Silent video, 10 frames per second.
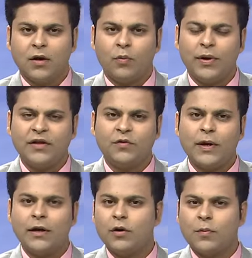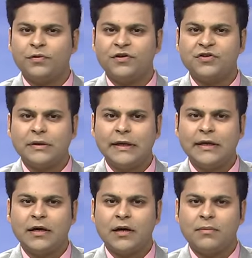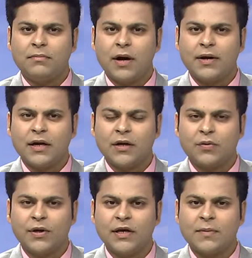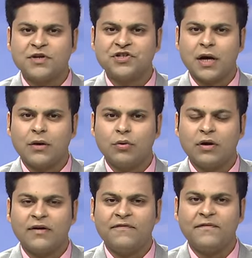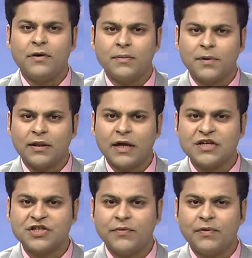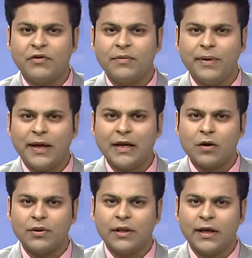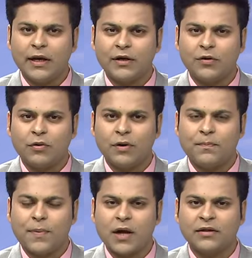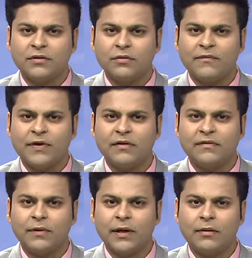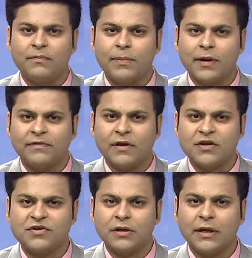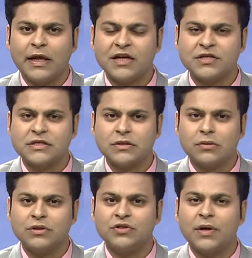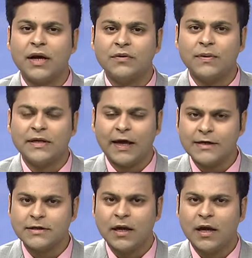Venezuelan opposition leader Maria Corina Machado confirmed that she will remain on the electoral path to the Venezuelan presidential elections on July 28.